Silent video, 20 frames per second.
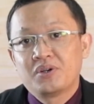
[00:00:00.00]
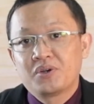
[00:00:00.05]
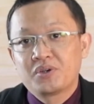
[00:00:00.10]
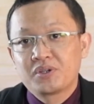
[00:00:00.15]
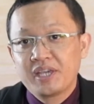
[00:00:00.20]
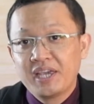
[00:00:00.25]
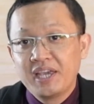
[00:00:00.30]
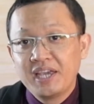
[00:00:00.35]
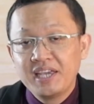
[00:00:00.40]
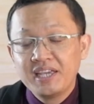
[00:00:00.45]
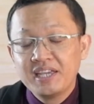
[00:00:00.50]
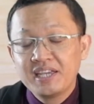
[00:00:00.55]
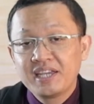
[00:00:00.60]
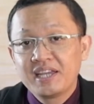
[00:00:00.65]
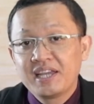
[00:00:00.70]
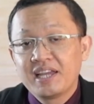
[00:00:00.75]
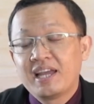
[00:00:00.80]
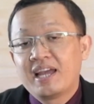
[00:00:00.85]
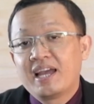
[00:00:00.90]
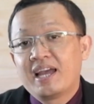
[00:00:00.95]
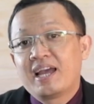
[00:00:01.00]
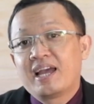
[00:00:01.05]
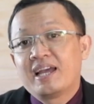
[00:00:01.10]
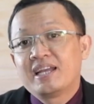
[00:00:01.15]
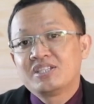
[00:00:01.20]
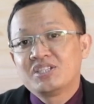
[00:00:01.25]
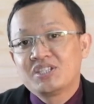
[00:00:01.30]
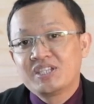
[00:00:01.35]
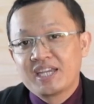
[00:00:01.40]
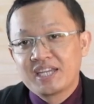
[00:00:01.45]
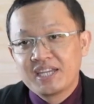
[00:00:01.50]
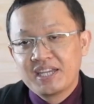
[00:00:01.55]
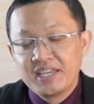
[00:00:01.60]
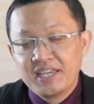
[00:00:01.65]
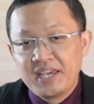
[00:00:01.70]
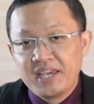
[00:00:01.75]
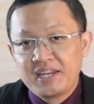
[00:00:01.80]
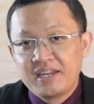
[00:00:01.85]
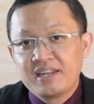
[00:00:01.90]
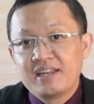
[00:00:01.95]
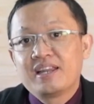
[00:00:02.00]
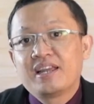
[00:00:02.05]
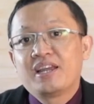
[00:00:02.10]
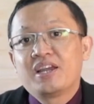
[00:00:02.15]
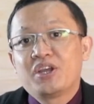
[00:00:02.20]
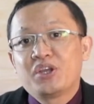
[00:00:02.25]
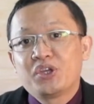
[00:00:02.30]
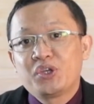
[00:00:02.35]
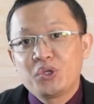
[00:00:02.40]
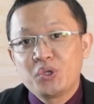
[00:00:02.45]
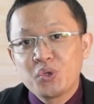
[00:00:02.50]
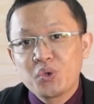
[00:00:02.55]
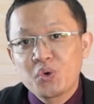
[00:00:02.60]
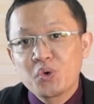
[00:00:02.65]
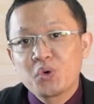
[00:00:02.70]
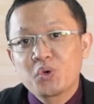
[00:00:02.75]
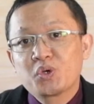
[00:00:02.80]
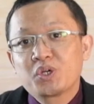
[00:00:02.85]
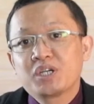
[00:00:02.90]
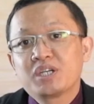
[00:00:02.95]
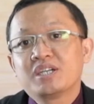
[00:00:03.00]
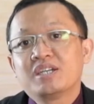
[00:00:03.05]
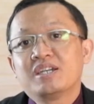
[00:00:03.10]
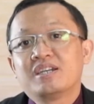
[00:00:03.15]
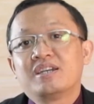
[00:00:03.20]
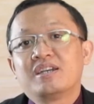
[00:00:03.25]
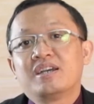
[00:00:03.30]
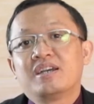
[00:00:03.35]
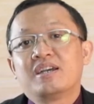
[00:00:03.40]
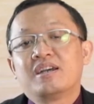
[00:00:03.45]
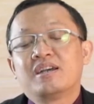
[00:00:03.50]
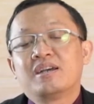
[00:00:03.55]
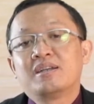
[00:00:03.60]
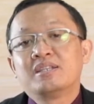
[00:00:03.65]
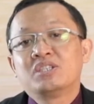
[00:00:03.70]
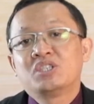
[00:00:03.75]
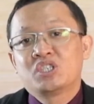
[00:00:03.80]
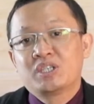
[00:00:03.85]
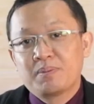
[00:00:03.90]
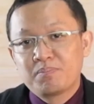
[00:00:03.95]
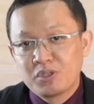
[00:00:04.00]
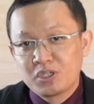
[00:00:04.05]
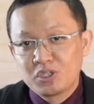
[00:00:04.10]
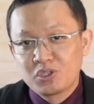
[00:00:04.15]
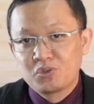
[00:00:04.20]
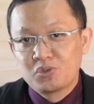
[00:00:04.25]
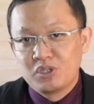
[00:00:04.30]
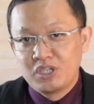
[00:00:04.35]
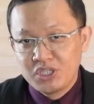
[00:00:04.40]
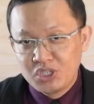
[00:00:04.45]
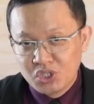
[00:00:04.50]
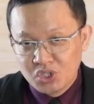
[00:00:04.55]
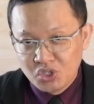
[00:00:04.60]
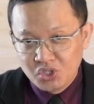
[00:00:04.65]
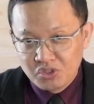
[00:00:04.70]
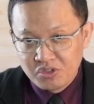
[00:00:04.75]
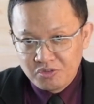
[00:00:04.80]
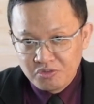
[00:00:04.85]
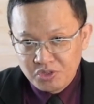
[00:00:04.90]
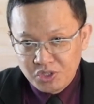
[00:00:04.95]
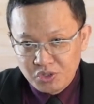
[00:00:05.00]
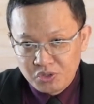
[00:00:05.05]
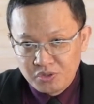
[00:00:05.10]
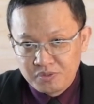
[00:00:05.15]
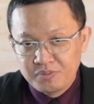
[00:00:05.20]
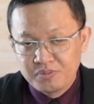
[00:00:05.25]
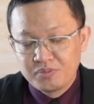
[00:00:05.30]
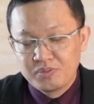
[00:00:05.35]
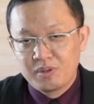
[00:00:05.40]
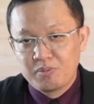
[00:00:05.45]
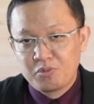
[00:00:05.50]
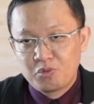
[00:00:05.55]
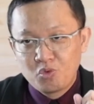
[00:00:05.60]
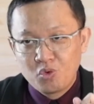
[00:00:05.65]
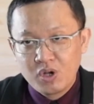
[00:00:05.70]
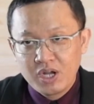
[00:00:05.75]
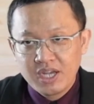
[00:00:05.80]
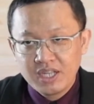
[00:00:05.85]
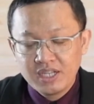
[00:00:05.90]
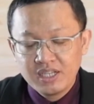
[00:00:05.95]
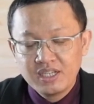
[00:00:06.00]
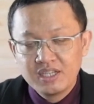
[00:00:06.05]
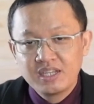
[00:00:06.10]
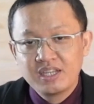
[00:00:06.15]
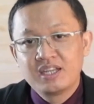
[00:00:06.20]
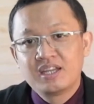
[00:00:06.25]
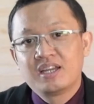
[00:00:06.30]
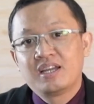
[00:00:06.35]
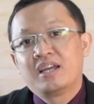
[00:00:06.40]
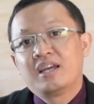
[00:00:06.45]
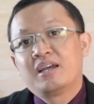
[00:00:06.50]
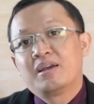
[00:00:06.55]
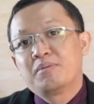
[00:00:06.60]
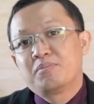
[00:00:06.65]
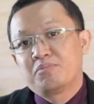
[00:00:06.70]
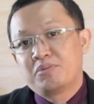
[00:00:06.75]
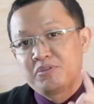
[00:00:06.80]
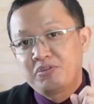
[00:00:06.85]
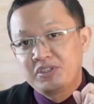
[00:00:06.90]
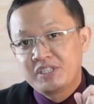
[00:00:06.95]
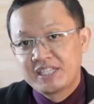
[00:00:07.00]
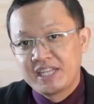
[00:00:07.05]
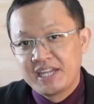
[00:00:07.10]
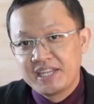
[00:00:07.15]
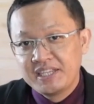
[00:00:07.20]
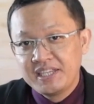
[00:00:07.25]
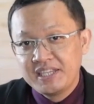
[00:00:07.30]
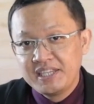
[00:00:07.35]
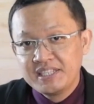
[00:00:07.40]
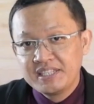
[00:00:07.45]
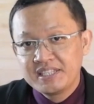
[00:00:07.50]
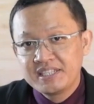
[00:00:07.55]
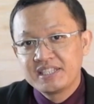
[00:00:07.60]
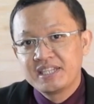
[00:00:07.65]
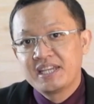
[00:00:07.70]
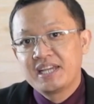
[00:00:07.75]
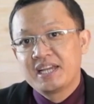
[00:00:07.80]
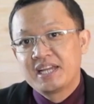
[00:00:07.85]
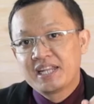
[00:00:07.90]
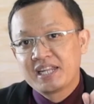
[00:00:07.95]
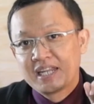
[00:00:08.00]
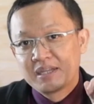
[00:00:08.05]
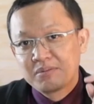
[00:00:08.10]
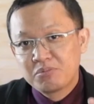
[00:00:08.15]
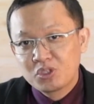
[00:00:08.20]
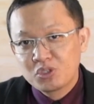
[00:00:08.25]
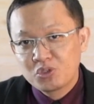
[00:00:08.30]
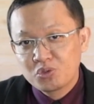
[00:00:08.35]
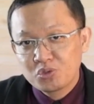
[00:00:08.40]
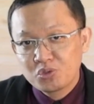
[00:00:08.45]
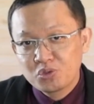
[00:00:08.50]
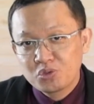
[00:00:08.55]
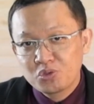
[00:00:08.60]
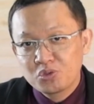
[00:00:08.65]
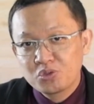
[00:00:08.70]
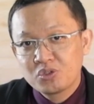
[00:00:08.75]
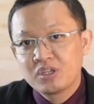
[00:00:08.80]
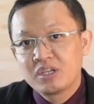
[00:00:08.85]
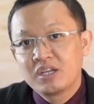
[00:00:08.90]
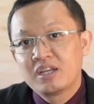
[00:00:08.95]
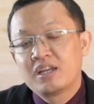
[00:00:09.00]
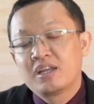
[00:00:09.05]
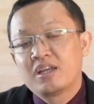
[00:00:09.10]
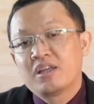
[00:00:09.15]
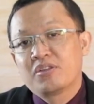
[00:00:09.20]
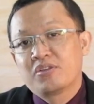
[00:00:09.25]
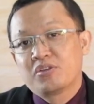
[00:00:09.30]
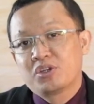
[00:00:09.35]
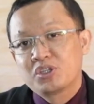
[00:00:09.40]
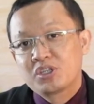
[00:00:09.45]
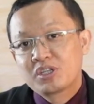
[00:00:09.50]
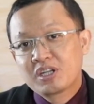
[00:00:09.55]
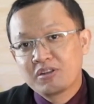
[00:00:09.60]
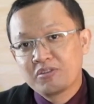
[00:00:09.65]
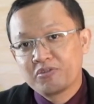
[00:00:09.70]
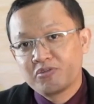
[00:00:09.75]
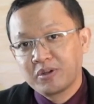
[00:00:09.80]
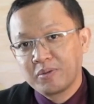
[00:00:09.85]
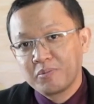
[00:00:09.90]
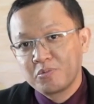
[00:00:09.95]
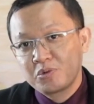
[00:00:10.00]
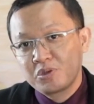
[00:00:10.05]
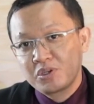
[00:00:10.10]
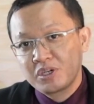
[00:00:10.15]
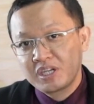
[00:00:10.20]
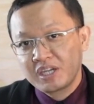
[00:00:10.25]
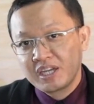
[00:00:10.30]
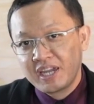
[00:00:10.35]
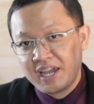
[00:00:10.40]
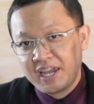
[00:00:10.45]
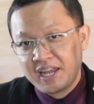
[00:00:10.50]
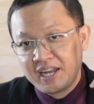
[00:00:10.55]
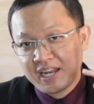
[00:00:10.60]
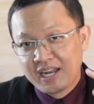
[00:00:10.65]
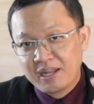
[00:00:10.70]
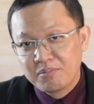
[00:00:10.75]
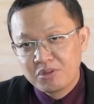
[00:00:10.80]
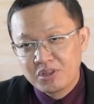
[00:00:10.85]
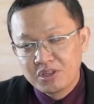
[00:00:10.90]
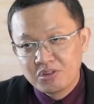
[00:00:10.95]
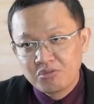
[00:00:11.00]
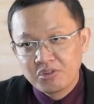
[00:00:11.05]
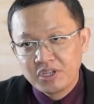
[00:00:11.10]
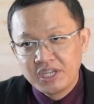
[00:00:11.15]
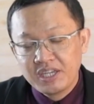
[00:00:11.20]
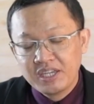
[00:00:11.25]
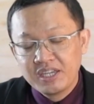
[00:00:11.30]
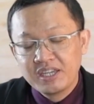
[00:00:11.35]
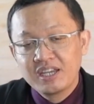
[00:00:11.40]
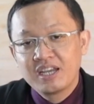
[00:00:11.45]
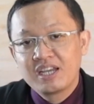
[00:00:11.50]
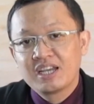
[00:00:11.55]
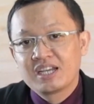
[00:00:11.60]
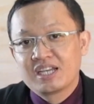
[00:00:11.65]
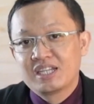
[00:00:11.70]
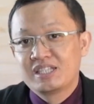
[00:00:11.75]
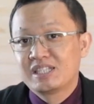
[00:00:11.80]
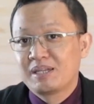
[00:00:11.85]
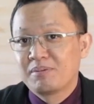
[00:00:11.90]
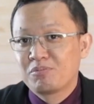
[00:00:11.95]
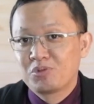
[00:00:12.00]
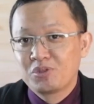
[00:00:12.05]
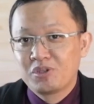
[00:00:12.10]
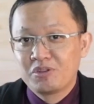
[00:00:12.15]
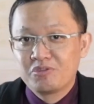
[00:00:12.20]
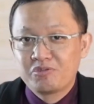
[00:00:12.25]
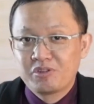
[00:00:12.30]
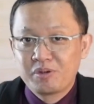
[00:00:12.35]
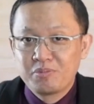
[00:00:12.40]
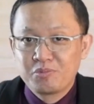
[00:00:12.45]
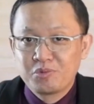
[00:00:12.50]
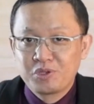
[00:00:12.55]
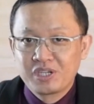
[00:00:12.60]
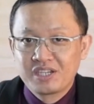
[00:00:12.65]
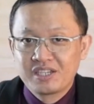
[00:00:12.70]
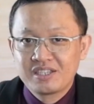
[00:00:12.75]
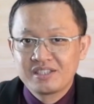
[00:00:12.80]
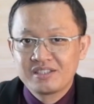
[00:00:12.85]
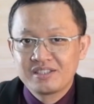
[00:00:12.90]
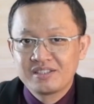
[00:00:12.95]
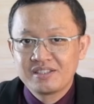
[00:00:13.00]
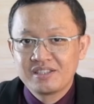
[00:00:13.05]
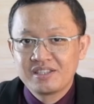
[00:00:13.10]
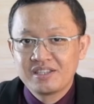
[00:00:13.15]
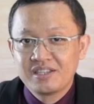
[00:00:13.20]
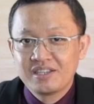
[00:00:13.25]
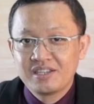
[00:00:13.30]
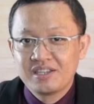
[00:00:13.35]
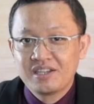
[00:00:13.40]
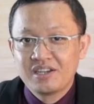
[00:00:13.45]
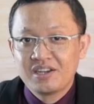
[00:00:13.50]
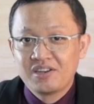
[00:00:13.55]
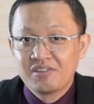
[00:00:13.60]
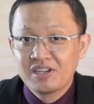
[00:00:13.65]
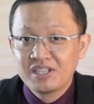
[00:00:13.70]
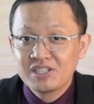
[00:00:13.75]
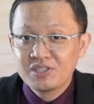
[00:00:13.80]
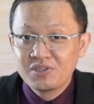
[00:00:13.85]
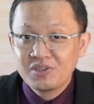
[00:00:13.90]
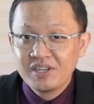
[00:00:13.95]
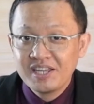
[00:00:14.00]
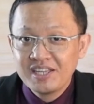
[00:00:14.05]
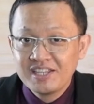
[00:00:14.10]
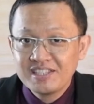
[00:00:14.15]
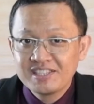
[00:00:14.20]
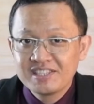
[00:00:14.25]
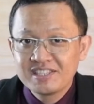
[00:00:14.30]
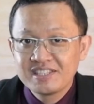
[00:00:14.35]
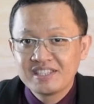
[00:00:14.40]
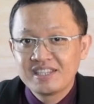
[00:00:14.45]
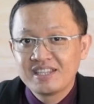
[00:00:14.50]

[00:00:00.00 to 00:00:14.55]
Okay, check again your chapter 2, literature review. Number 1, previous studies. Number 2, theoretical framework. And number 3, conceptual framework. Alright, students?